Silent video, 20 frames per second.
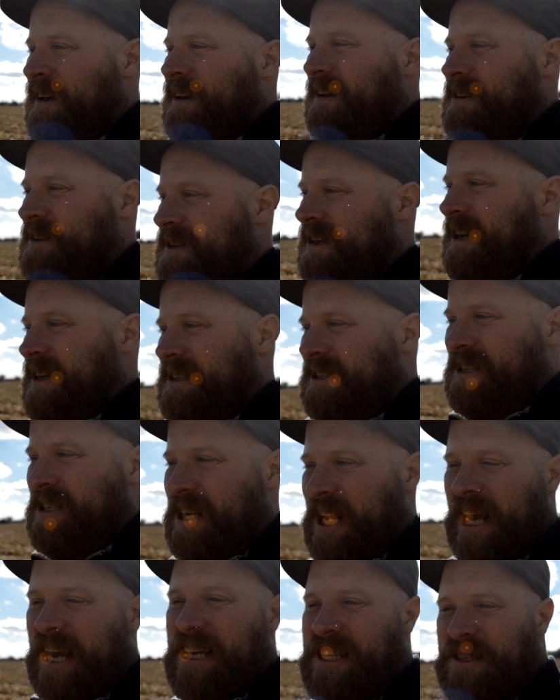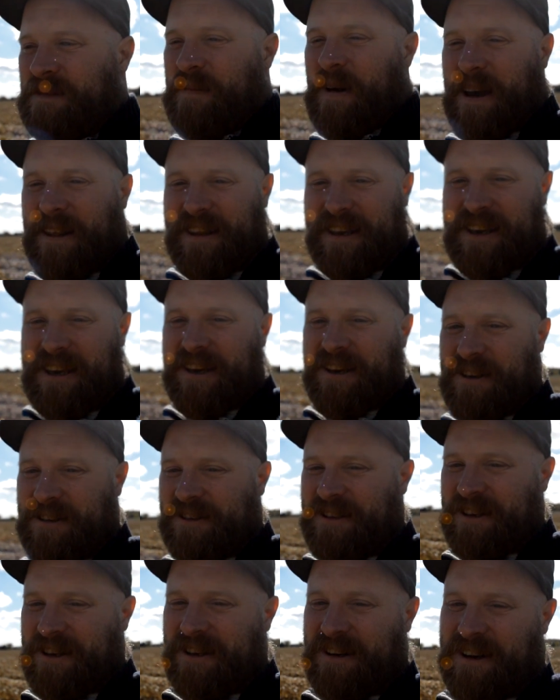I was getting chased by the
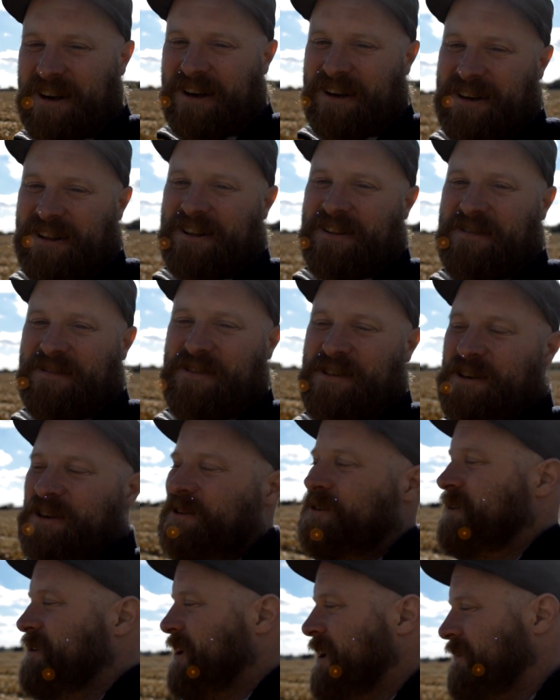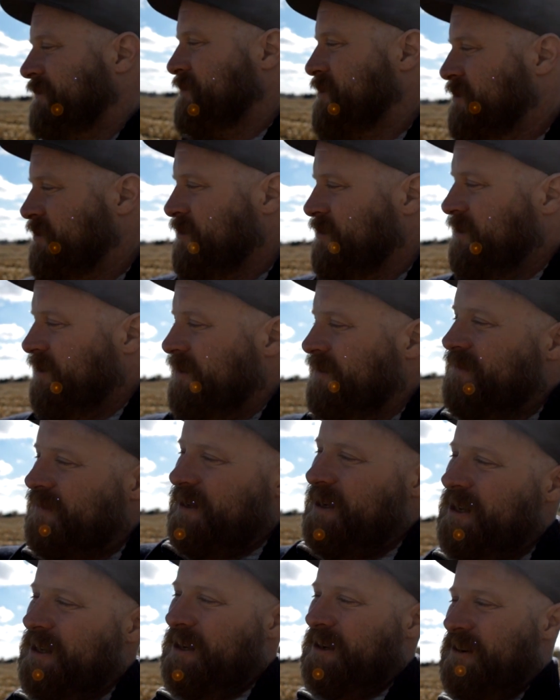killdeer out of the fields after doing a
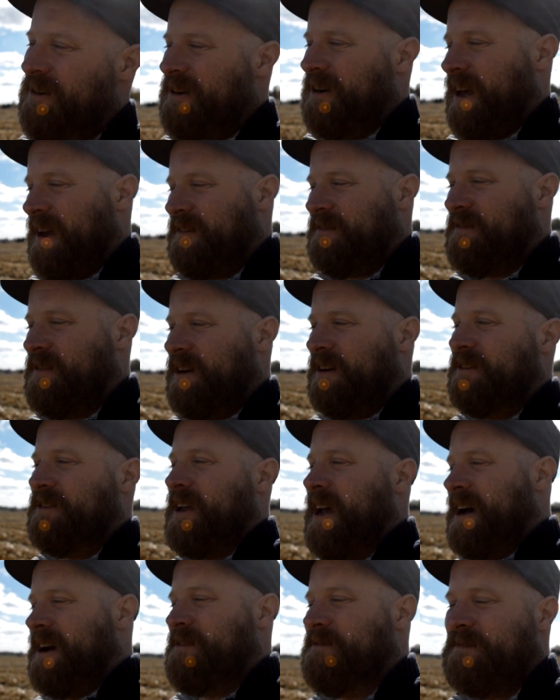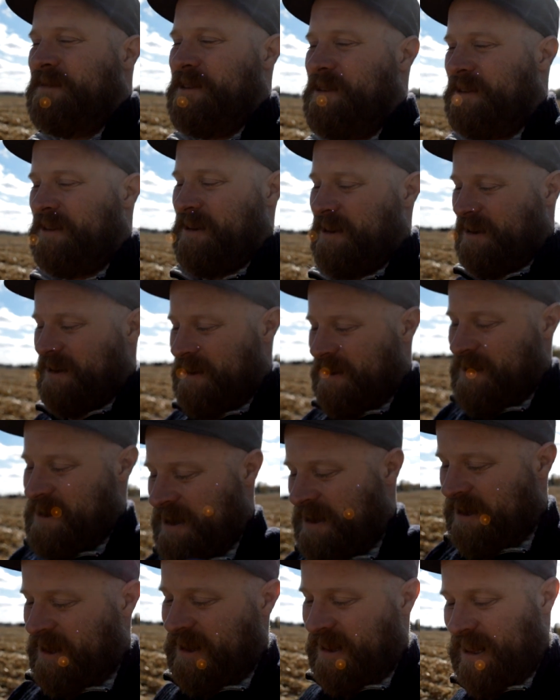video, and I fell down with the
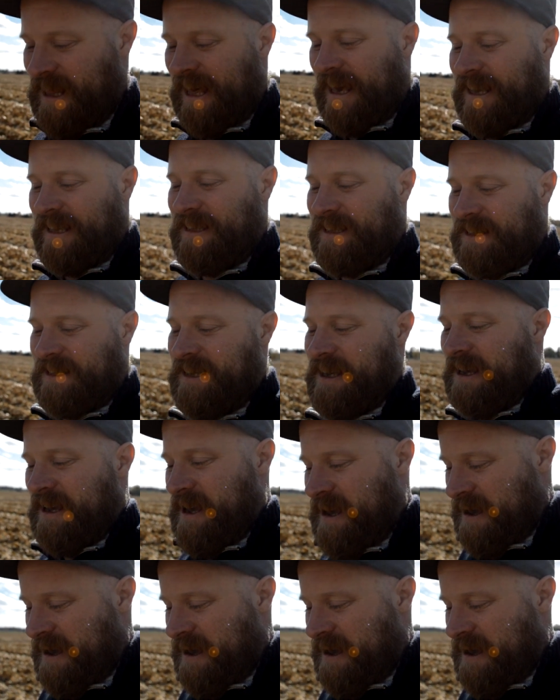lens.